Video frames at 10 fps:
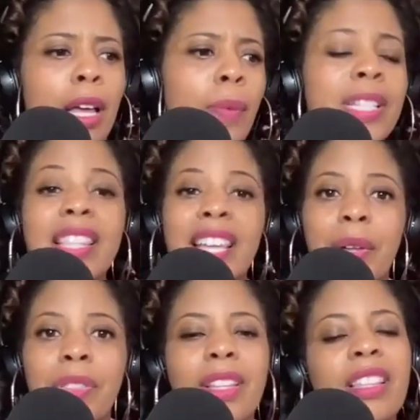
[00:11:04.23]
it wasn't the
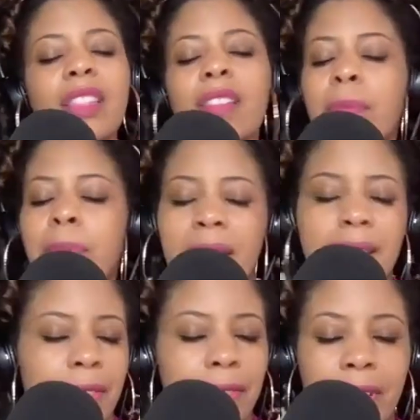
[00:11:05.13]
healthy, like they're the
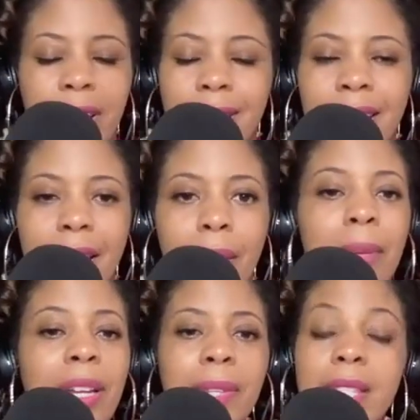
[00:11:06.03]
best of friends now,
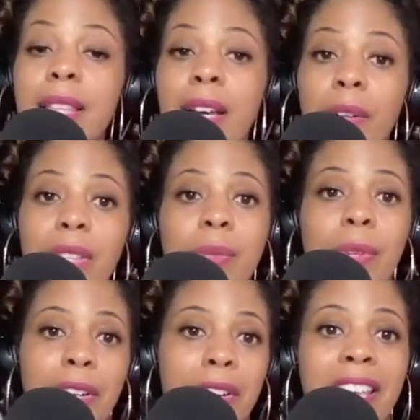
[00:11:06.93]
but it wasn't the healthiest
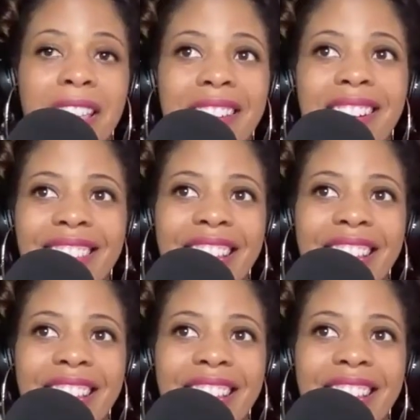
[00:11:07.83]
when they were together.